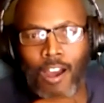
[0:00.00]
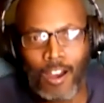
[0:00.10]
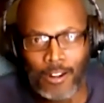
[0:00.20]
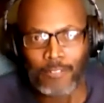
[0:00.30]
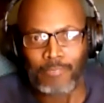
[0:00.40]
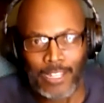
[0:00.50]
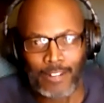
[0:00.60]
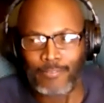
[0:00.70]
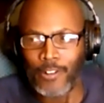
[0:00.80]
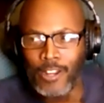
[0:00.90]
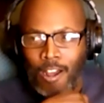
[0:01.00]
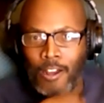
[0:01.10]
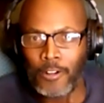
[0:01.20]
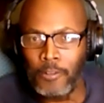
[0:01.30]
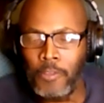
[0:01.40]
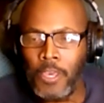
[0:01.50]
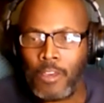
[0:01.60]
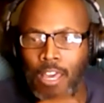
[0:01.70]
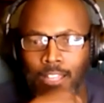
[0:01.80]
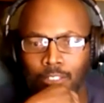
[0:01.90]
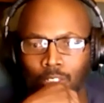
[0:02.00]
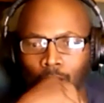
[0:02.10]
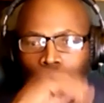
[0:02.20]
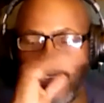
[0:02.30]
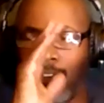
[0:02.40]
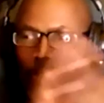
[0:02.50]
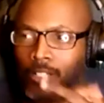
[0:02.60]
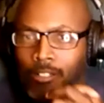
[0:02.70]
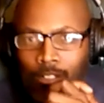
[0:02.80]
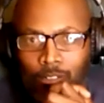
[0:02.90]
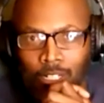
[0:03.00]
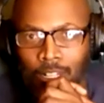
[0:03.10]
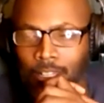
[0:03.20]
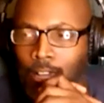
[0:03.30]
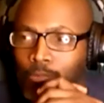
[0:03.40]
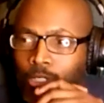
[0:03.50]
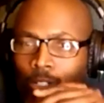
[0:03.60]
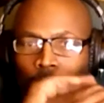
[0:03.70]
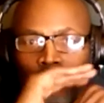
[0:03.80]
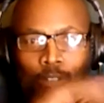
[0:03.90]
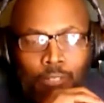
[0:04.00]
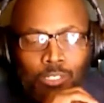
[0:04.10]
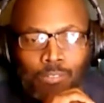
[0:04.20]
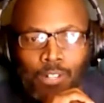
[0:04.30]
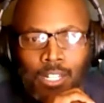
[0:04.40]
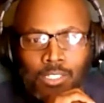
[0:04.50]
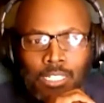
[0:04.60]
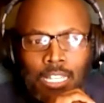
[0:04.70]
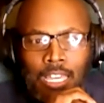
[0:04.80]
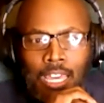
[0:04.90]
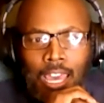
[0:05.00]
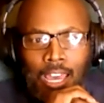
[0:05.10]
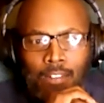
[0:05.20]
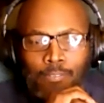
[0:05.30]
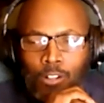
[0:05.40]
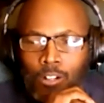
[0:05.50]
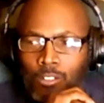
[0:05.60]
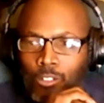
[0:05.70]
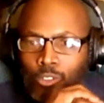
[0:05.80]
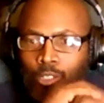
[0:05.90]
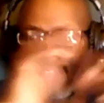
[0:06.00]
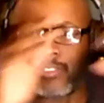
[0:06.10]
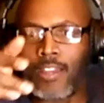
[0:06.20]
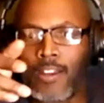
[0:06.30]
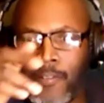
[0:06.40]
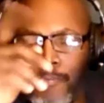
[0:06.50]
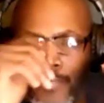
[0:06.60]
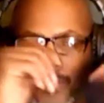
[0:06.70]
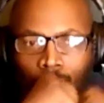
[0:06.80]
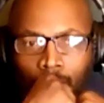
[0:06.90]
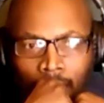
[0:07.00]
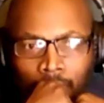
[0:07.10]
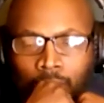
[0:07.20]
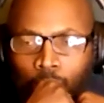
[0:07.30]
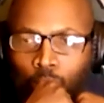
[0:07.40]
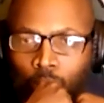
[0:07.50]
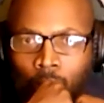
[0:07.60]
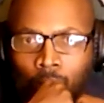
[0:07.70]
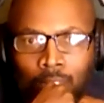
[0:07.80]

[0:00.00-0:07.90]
I'm very honored, man. I'm very honored. And so that will conclude another episode of Memories of Us. And for those out there, you guys stay